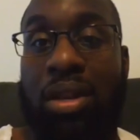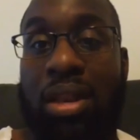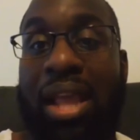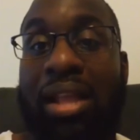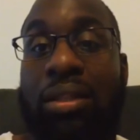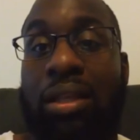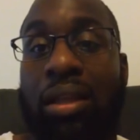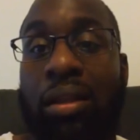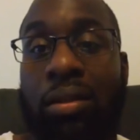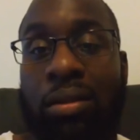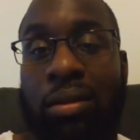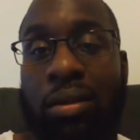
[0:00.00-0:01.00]
nightly
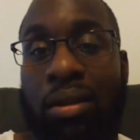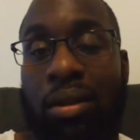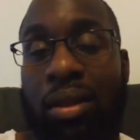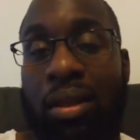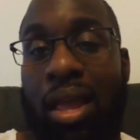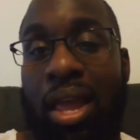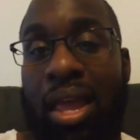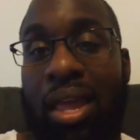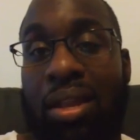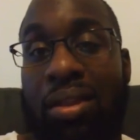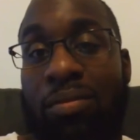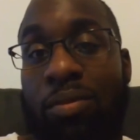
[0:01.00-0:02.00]

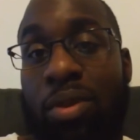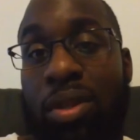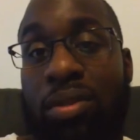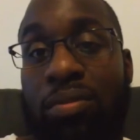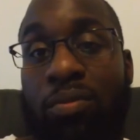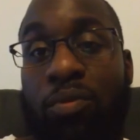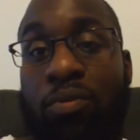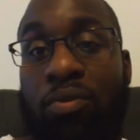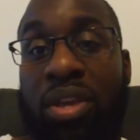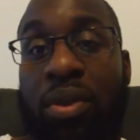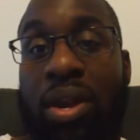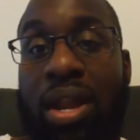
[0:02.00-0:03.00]
and
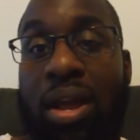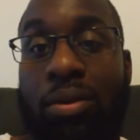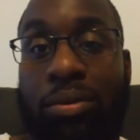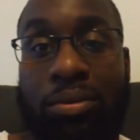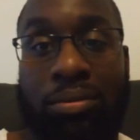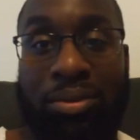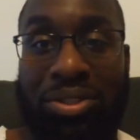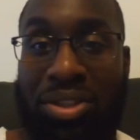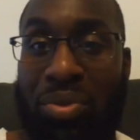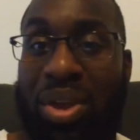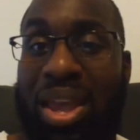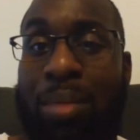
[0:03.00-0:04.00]
figure it out,
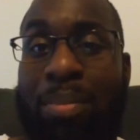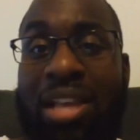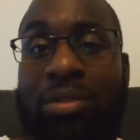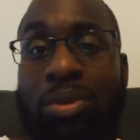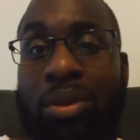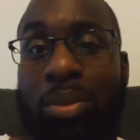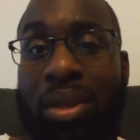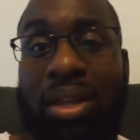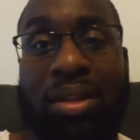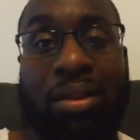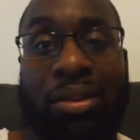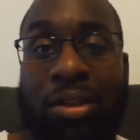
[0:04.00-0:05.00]
see what kind of basketball they're
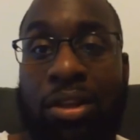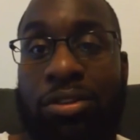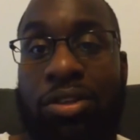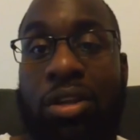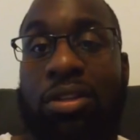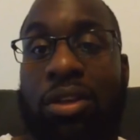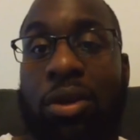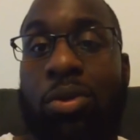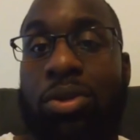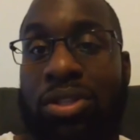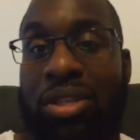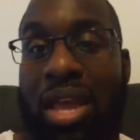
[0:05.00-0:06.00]
playing, talk to
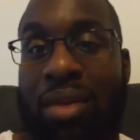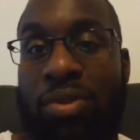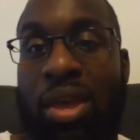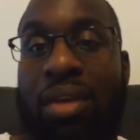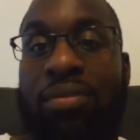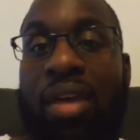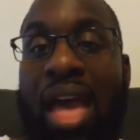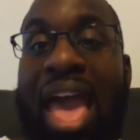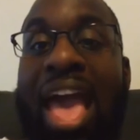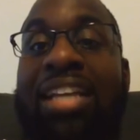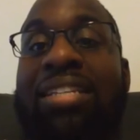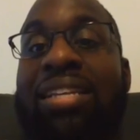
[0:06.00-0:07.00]
coaching staff. You have
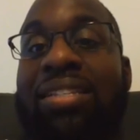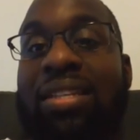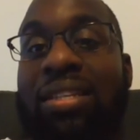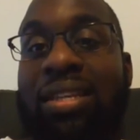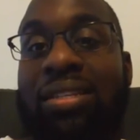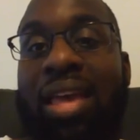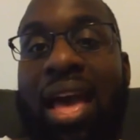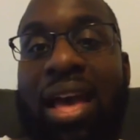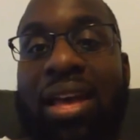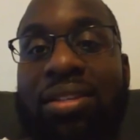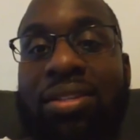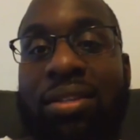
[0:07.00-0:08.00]
access to these
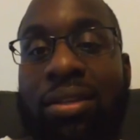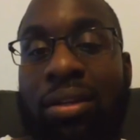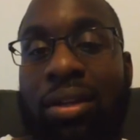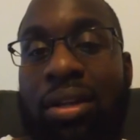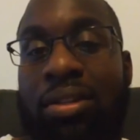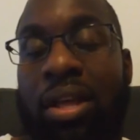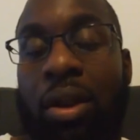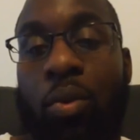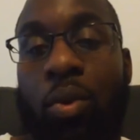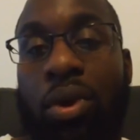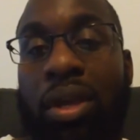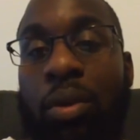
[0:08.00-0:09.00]
guys that are
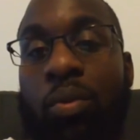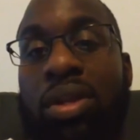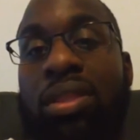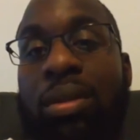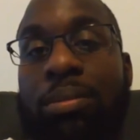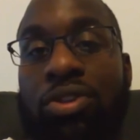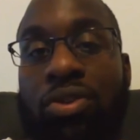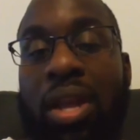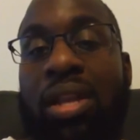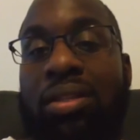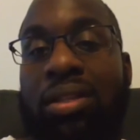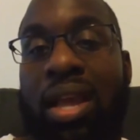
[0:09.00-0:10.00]
working with them, the
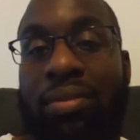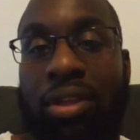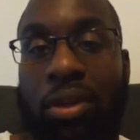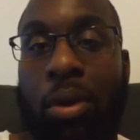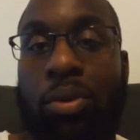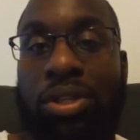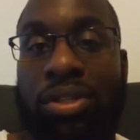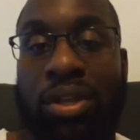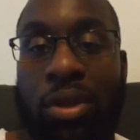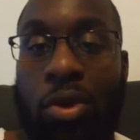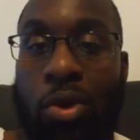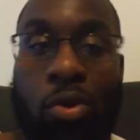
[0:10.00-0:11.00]
training staff, the coaches
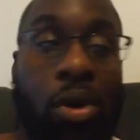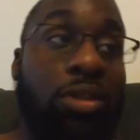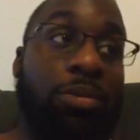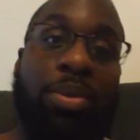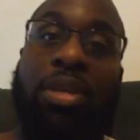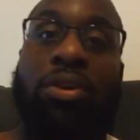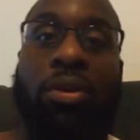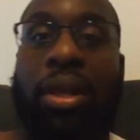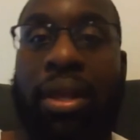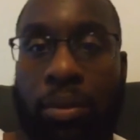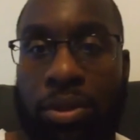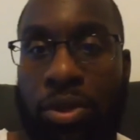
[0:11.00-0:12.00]
who all speak your
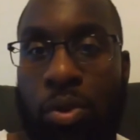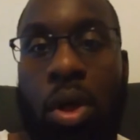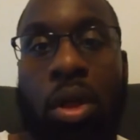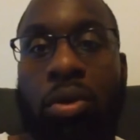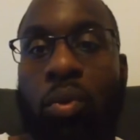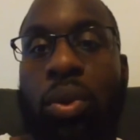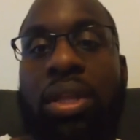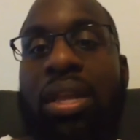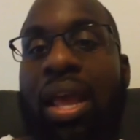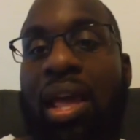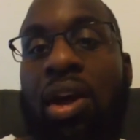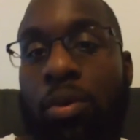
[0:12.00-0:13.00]
language, who all are willing
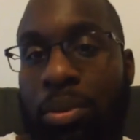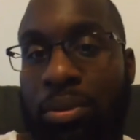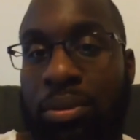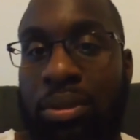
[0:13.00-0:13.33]
to help.